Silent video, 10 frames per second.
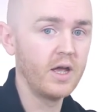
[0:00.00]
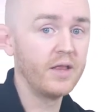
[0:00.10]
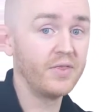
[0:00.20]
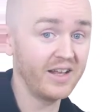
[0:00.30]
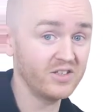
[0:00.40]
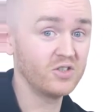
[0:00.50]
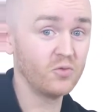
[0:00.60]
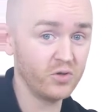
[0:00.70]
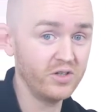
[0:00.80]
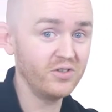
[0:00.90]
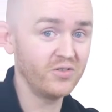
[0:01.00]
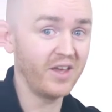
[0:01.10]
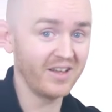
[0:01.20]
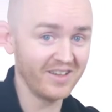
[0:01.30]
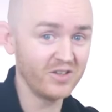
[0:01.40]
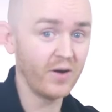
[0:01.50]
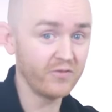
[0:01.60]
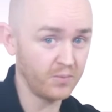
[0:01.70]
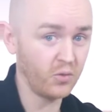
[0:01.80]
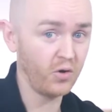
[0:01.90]
That's the real thing that you have
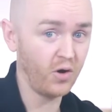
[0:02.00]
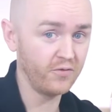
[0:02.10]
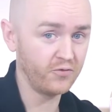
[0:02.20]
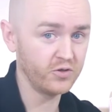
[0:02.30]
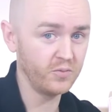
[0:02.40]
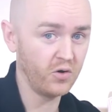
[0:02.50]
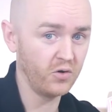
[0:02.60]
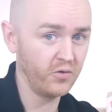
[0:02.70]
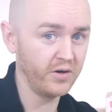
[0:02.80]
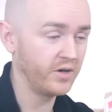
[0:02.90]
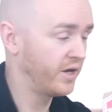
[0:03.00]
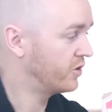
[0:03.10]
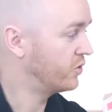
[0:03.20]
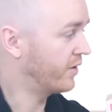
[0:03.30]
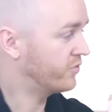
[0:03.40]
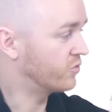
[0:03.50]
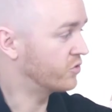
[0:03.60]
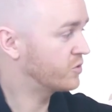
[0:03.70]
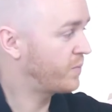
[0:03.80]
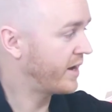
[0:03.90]
to put off for tomorrow, right? You have to
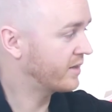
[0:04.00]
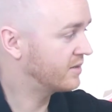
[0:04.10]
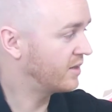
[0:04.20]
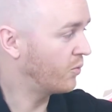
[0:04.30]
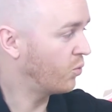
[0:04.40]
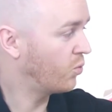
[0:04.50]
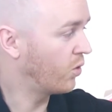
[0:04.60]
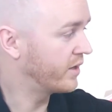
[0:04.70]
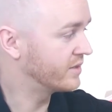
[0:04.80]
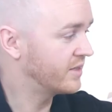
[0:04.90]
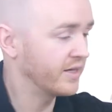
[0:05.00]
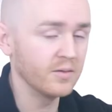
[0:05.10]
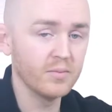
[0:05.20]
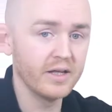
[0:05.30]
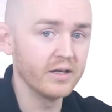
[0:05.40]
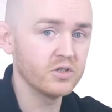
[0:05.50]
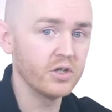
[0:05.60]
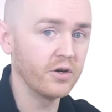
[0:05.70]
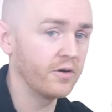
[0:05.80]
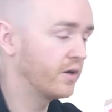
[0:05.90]
respect that what has taken place
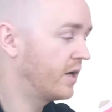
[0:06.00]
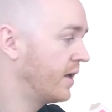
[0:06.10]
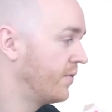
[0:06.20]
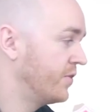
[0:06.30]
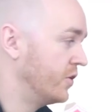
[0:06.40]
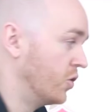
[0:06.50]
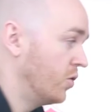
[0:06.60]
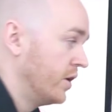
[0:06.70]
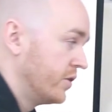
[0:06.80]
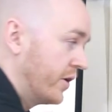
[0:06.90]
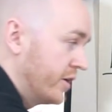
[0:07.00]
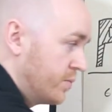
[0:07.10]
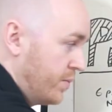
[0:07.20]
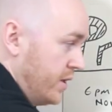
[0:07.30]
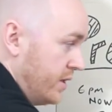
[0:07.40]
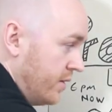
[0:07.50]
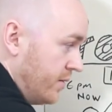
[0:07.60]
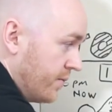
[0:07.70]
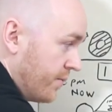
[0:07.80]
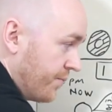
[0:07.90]
here. You know, there has been
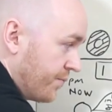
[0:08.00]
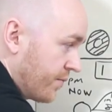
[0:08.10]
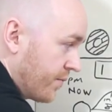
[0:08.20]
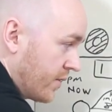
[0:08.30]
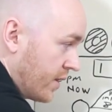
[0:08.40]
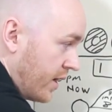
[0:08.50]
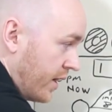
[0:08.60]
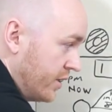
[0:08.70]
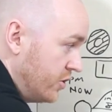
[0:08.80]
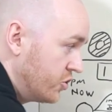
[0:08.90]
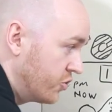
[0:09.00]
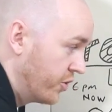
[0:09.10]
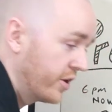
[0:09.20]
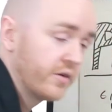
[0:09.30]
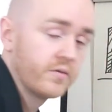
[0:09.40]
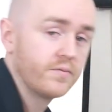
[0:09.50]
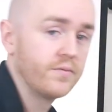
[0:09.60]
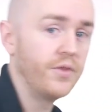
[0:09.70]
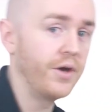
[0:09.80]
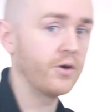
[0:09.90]
an injury
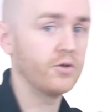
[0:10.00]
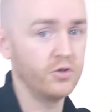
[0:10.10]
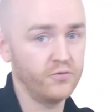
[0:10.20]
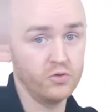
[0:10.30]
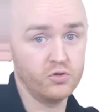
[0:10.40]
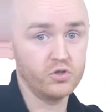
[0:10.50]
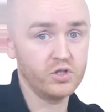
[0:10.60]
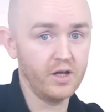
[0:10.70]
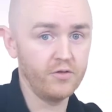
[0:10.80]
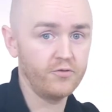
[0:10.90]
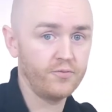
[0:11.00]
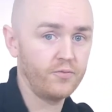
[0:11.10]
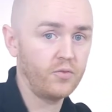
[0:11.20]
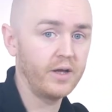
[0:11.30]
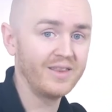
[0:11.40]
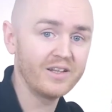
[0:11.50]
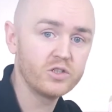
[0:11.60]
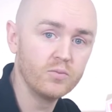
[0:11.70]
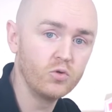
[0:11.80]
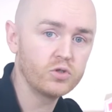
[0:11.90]
there to your future self, and that's
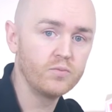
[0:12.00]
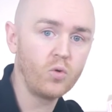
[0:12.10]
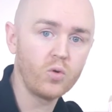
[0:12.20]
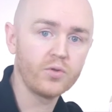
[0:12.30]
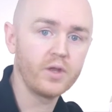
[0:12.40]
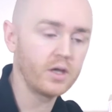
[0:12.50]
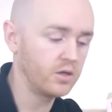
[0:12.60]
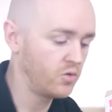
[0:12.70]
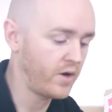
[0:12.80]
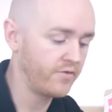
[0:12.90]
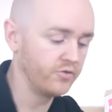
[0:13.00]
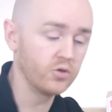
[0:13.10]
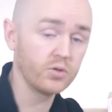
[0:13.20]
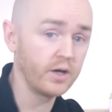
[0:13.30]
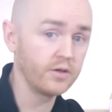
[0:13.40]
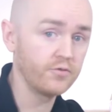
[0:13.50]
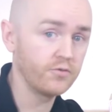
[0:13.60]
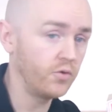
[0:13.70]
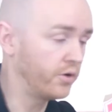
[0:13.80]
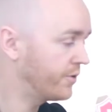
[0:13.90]
the most important thing you have in your life,
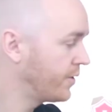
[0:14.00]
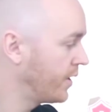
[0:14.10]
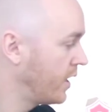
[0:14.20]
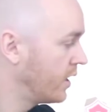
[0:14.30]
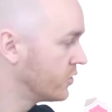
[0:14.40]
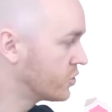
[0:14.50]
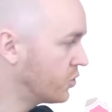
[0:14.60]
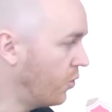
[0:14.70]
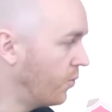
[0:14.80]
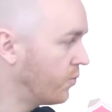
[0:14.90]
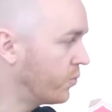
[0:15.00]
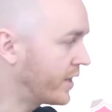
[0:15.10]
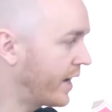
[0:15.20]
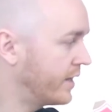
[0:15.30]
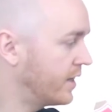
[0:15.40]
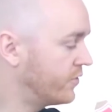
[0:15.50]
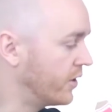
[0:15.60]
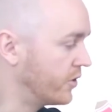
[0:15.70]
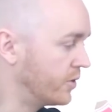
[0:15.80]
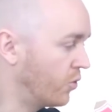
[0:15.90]
right? So we can't have that
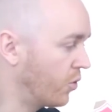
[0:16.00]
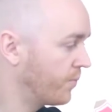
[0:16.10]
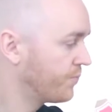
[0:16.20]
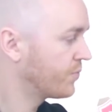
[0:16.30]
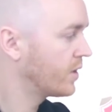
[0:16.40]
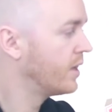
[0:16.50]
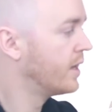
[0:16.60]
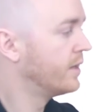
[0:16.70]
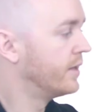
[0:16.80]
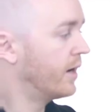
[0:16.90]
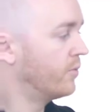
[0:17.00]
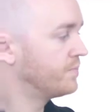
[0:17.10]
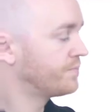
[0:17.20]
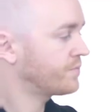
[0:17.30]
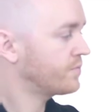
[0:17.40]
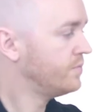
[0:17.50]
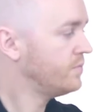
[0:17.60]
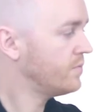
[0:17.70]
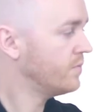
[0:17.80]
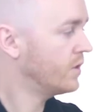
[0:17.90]
anymore. Now,
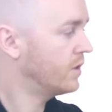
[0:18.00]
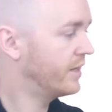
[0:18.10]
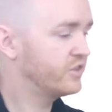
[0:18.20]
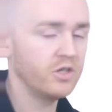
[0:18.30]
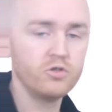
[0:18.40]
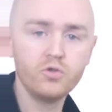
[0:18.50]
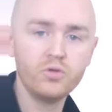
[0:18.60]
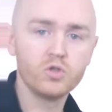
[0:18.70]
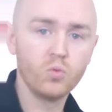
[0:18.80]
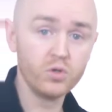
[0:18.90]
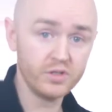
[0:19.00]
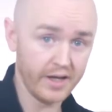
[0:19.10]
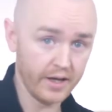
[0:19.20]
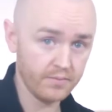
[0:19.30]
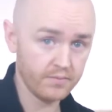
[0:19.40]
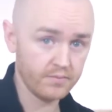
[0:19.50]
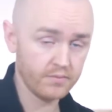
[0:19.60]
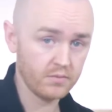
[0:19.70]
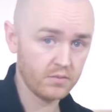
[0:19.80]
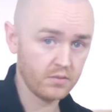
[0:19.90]
let's say you do this one day
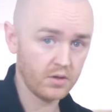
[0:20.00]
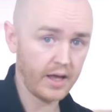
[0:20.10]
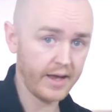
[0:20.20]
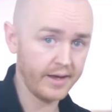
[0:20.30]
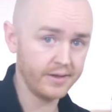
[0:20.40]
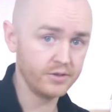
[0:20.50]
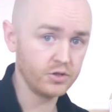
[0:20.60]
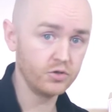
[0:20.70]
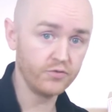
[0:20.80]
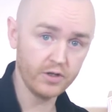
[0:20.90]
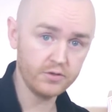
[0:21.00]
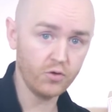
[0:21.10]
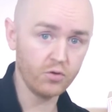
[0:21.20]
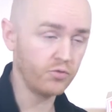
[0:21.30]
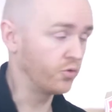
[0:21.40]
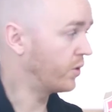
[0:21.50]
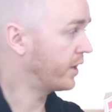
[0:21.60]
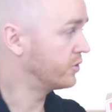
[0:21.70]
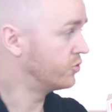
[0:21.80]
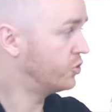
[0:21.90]
and you fail to follow through
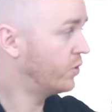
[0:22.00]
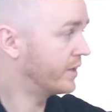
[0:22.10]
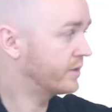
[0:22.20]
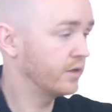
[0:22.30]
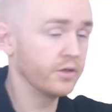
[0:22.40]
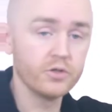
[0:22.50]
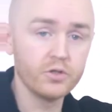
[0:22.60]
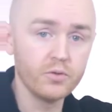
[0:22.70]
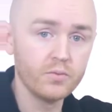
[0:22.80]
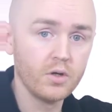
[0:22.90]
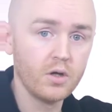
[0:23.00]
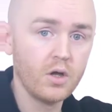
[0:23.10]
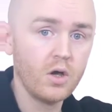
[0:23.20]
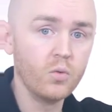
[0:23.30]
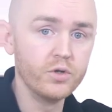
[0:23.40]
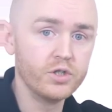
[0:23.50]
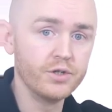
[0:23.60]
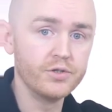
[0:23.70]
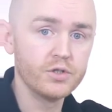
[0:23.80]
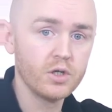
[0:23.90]
and you what I tell you to do, which
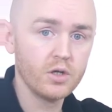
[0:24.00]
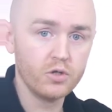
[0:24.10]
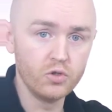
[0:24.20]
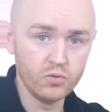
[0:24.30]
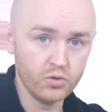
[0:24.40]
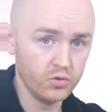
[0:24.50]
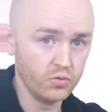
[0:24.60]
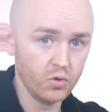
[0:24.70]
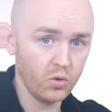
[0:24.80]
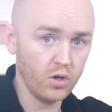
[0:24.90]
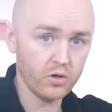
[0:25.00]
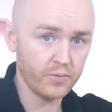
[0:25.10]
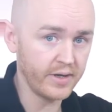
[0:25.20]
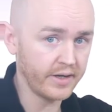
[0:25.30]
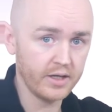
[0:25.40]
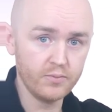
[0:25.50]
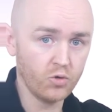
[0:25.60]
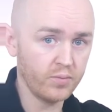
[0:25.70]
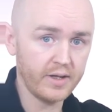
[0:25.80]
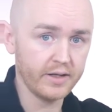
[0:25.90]
is you no longer make any
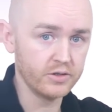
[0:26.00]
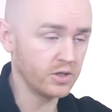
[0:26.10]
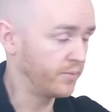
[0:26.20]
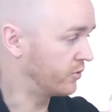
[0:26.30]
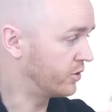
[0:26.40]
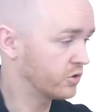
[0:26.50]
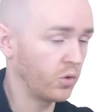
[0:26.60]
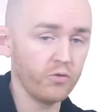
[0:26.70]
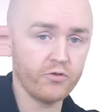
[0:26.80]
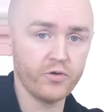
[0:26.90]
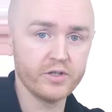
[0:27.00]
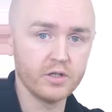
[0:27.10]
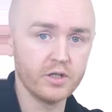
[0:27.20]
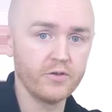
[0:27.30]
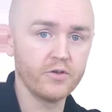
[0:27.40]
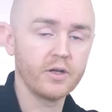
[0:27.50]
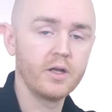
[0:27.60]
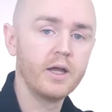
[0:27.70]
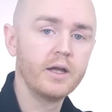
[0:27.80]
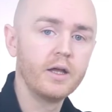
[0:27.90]
more plans about this goal for the rest of the evening.
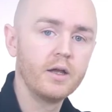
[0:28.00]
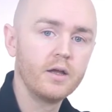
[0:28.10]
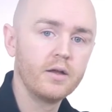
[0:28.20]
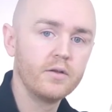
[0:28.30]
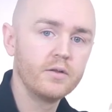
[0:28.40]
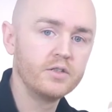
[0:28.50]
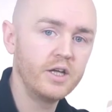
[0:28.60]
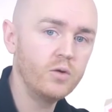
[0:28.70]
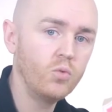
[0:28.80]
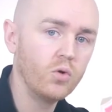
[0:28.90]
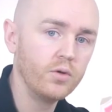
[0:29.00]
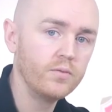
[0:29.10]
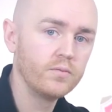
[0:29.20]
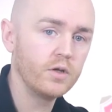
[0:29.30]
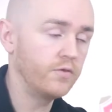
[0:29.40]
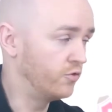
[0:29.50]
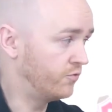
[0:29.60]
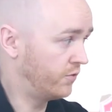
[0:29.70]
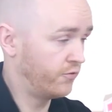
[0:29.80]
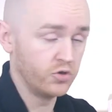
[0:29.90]
Day one, if
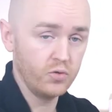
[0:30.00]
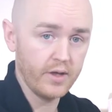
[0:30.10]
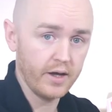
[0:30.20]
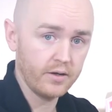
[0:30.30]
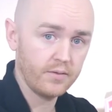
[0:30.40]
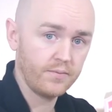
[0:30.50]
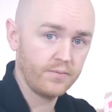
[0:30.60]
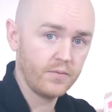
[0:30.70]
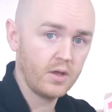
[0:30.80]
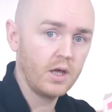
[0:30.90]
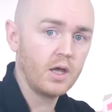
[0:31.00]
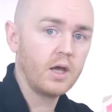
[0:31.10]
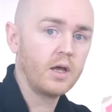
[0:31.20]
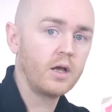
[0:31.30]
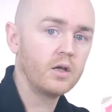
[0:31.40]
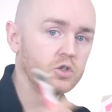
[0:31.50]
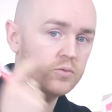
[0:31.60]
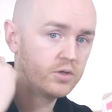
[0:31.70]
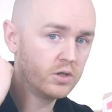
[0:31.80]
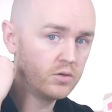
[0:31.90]
you do that,
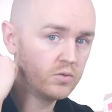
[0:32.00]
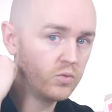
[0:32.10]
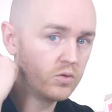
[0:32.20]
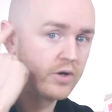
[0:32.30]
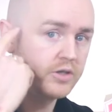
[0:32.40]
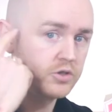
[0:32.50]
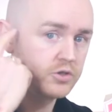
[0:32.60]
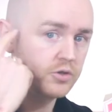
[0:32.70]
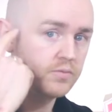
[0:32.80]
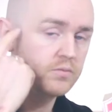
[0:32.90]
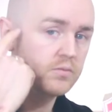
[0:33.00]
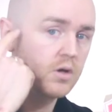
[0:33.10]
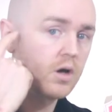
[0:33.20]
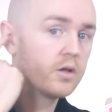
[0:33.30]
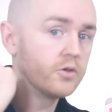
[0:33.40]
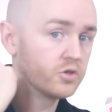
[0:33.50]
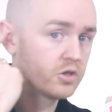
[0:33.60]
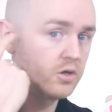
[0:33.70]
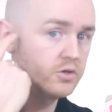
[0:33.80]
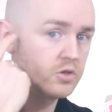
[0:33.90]
something will register. There's a
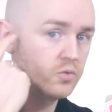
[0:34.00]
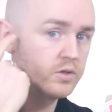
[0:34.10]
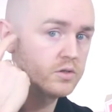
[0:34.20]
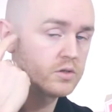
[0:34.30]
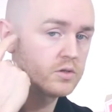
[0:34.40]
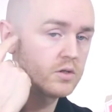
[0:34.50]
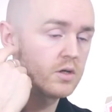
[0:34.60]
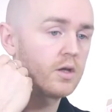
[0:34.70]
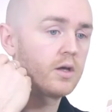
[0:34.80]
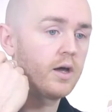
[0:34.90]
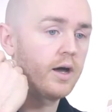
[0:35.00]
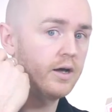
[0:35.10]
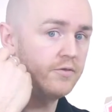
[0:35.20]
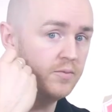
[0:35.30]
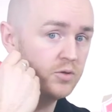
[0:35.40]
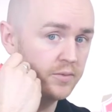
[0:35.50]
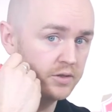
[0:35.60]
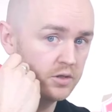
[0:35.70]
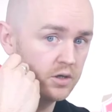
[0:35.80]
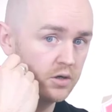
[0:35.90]
consequence. I've
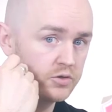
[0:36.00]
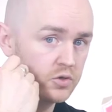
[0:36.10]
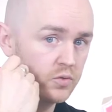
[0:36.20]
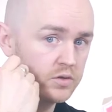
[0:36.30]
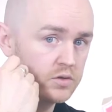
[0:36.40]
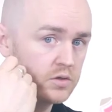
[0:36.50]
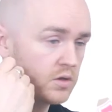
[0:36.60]
implemented the consequence.